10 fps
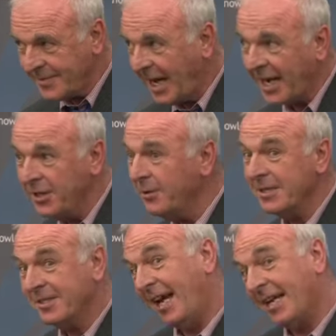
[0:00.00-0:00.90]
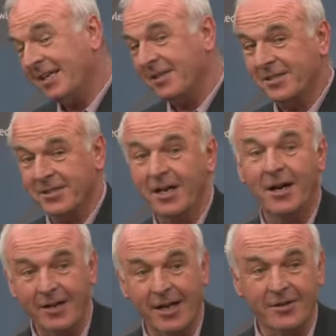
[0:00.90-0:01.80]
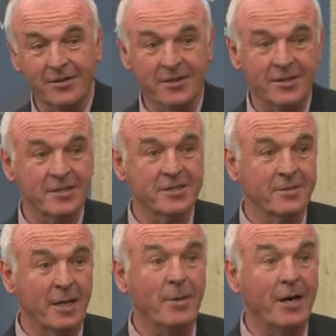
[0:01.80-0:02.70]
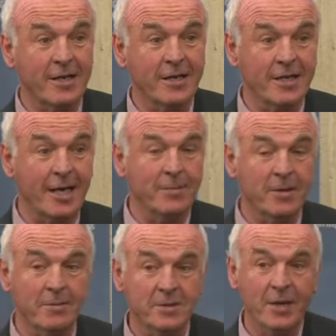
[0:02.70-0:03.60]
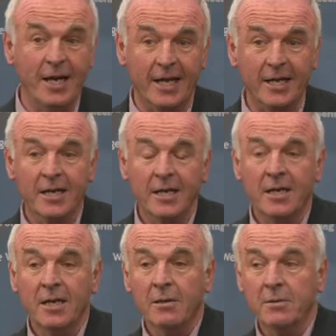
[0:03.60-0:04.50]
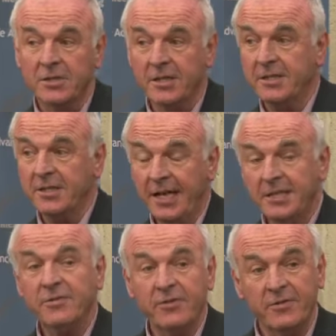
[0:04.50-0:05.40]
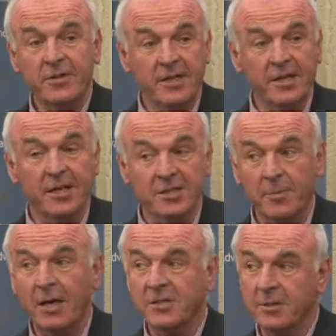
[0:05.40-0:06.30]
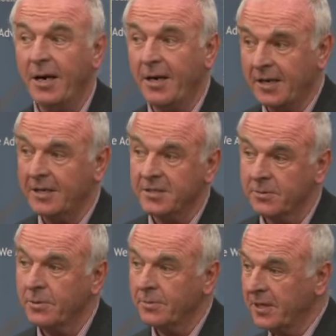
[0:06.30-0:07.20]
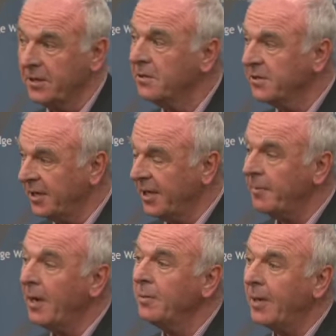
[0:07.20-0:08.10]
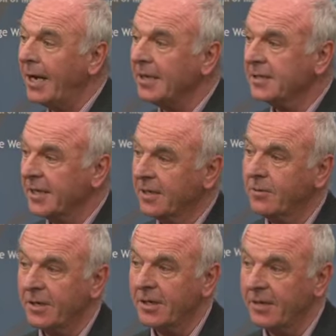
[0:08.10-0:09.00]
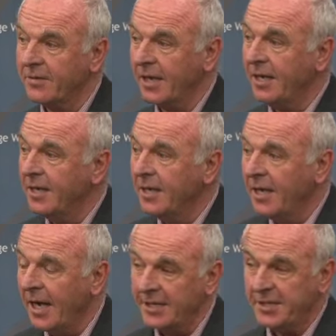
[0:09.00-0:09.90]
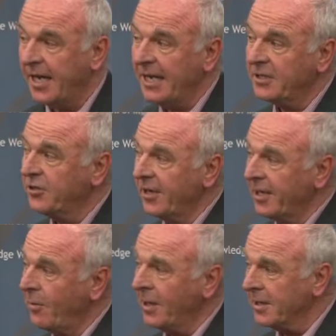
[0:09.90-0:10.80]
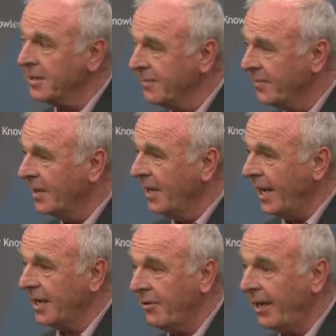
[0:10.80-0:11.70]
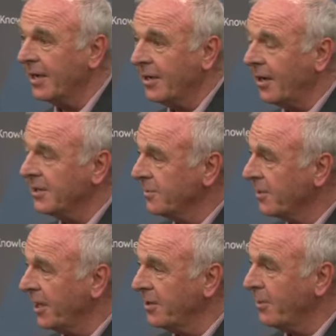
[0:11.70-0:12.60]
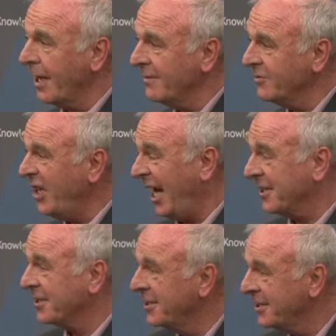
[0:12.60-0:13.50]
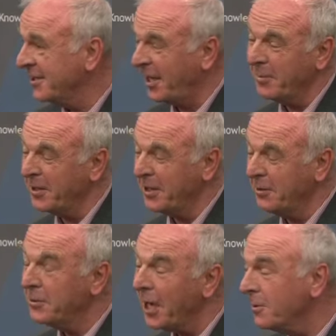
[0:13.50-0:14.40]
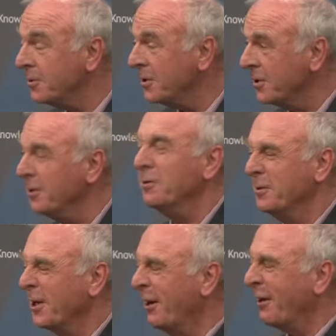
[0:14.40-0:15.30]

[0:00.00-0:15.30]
I knew exactly the scenario that this American company was playing, was that in 10 to 15 years, most Americans will be using their mobile, as they call it over there, as an electronic wallet. And credit cards will go the way of checks, something you don't use.